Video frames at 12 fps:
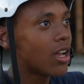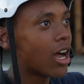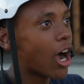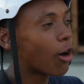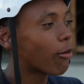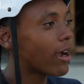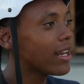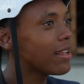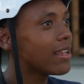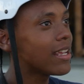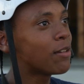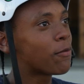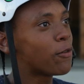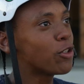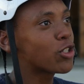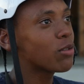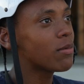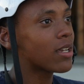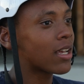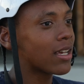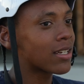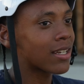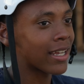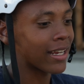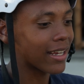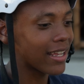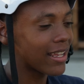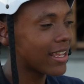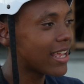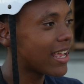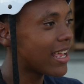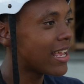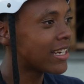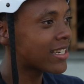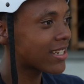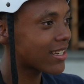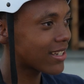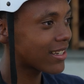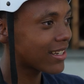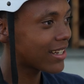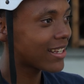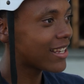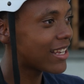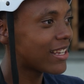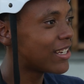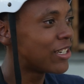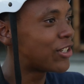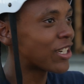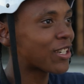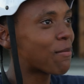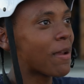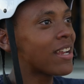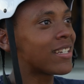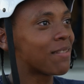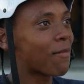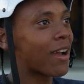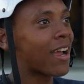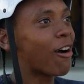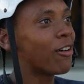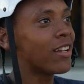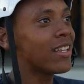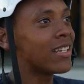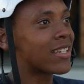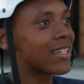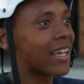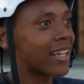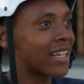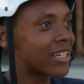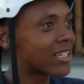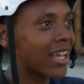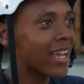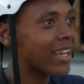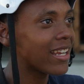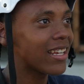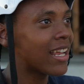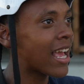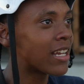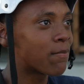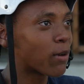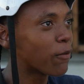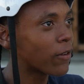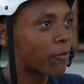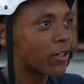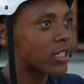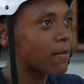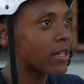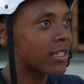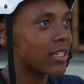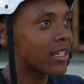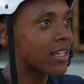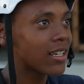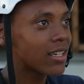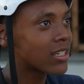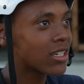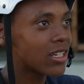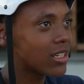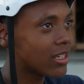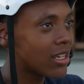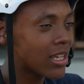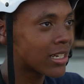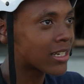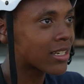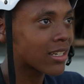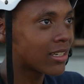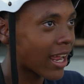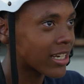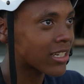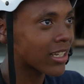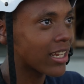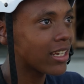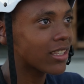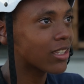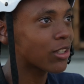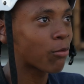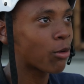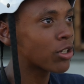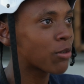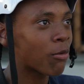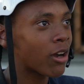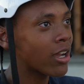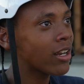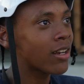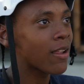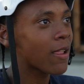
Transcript: I'll ride it in the future because like it's it's just amazing by how it is. Like it's light, it has perfect foot spacing, it's nice length, the wheels is wide.